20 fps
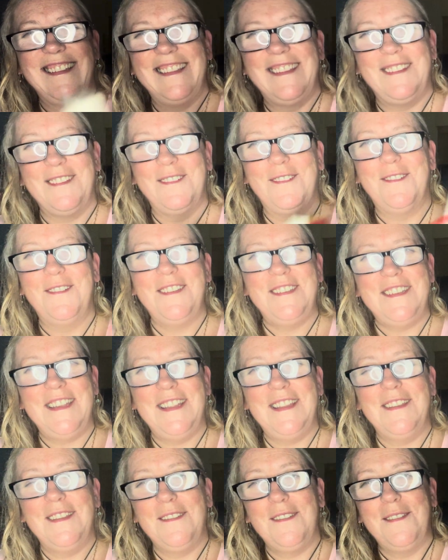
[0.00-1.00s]
So she's
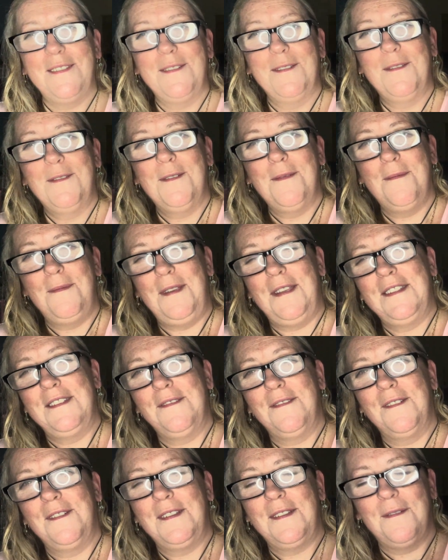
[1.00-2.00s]
so
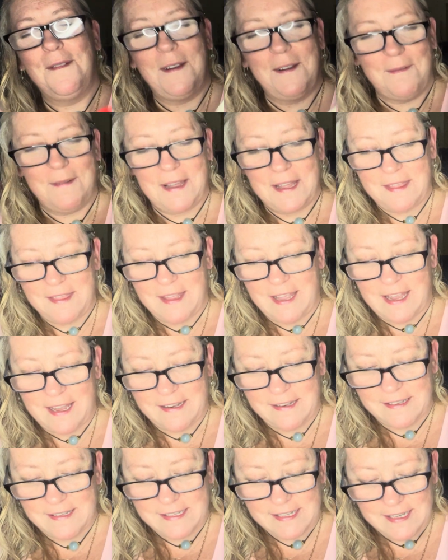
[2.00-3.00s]
beautiful to work with,
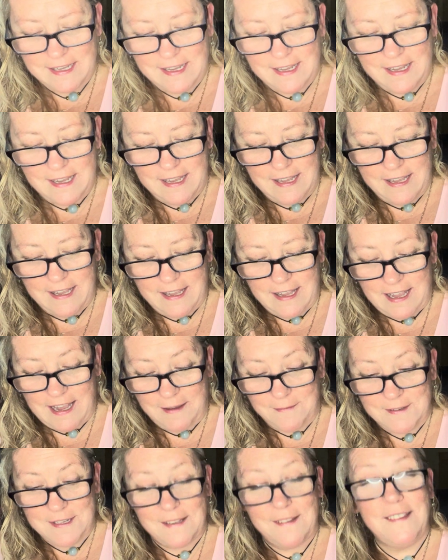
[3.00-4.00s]
and
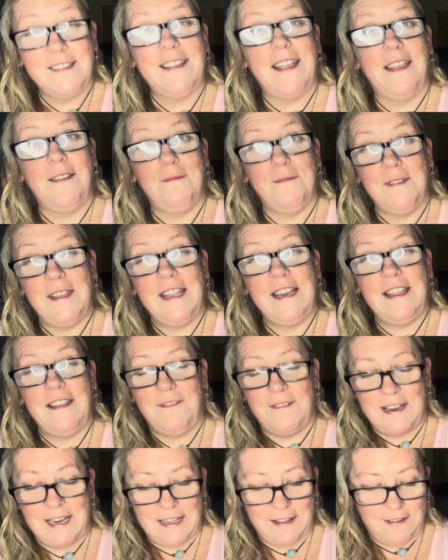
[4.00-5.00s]
I'm very,
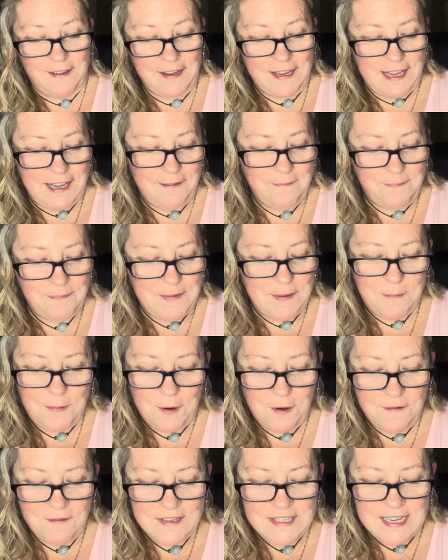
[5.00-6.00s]
very lucky. The
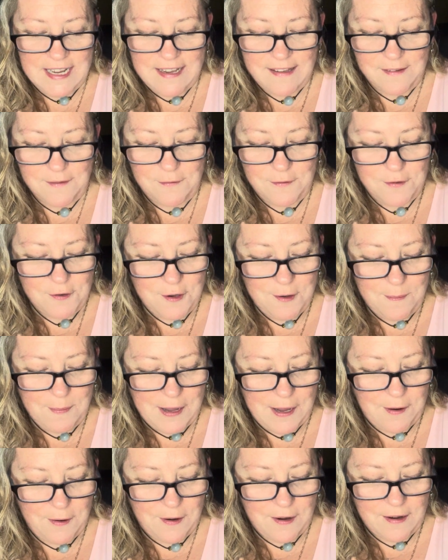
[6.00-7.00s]
prophetess of true
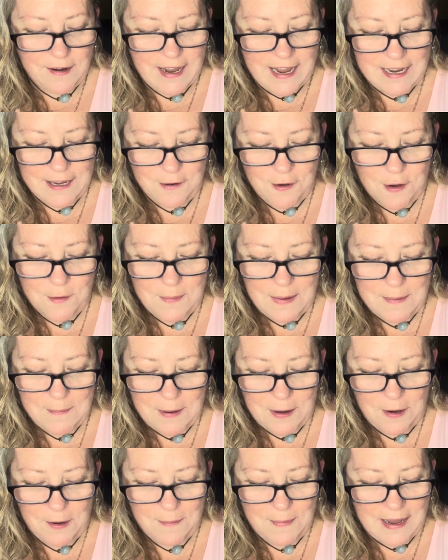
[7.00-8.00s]
power, I call my
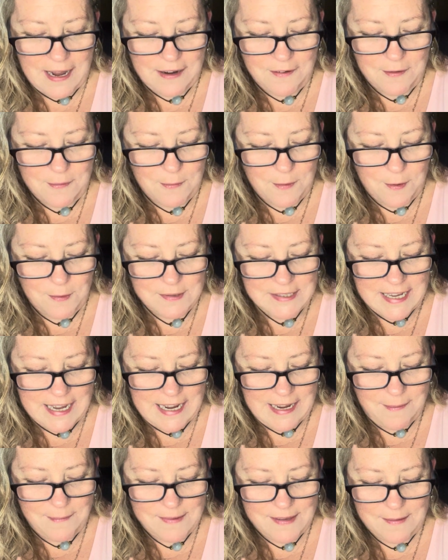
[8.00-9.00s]
power back from all
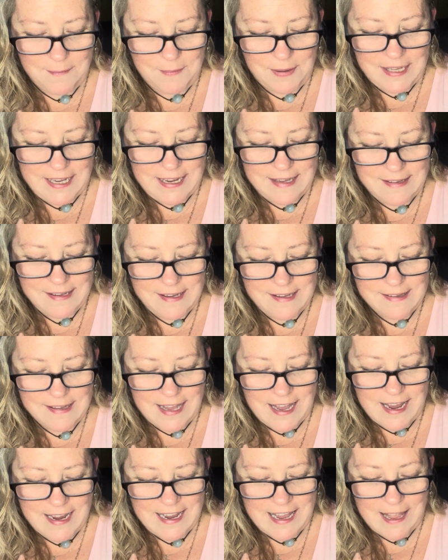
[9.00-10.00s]
times and places.
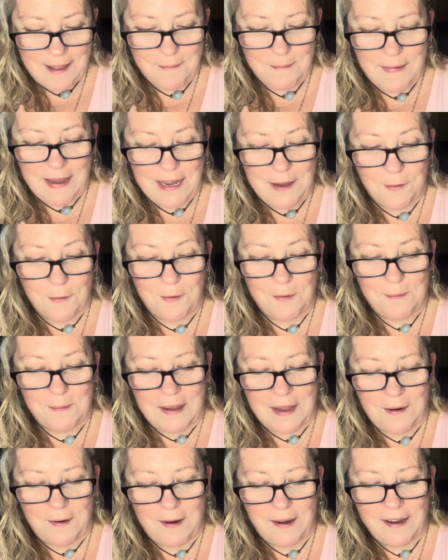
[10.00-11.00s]
I am my own
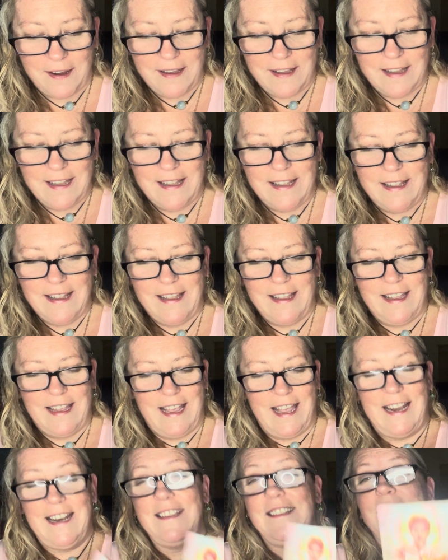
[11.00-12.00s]
power.
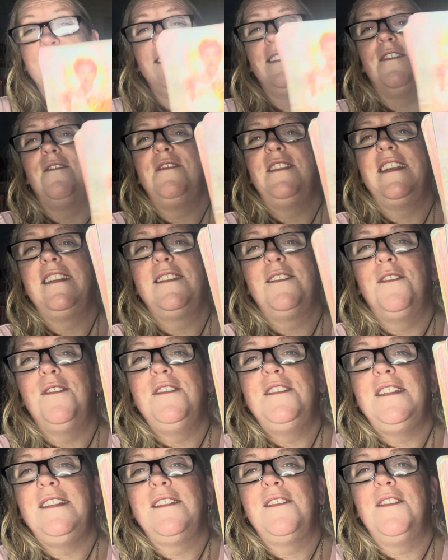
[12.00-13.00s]
And I just love this, because
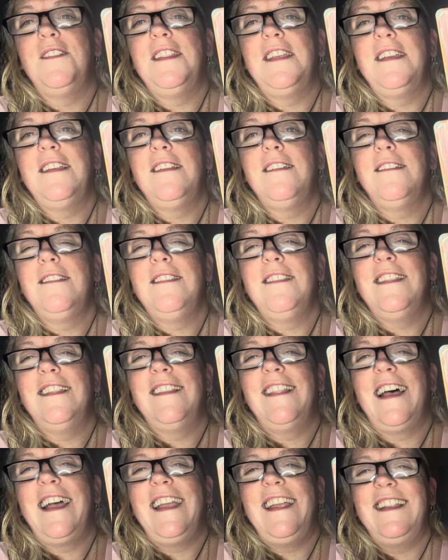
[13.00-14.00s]
she's got the
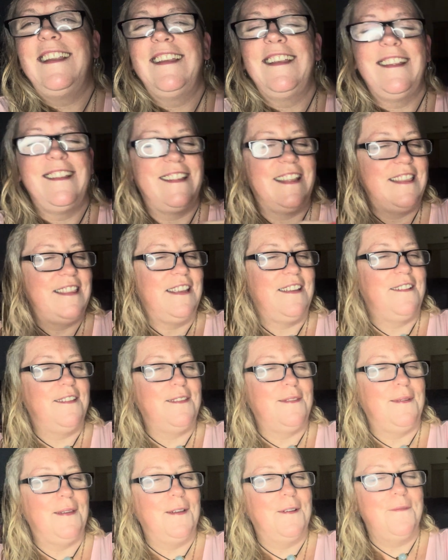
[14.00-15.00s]
line sitting there as
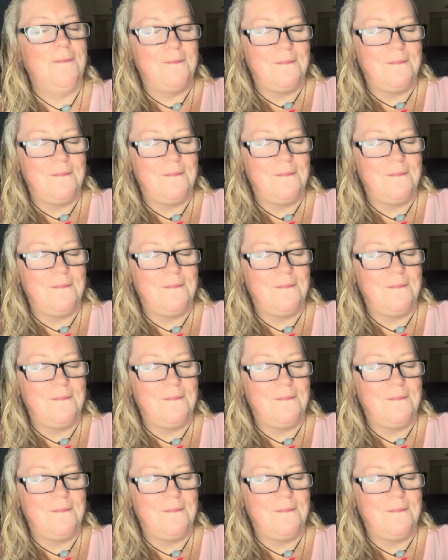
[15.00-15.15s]
well.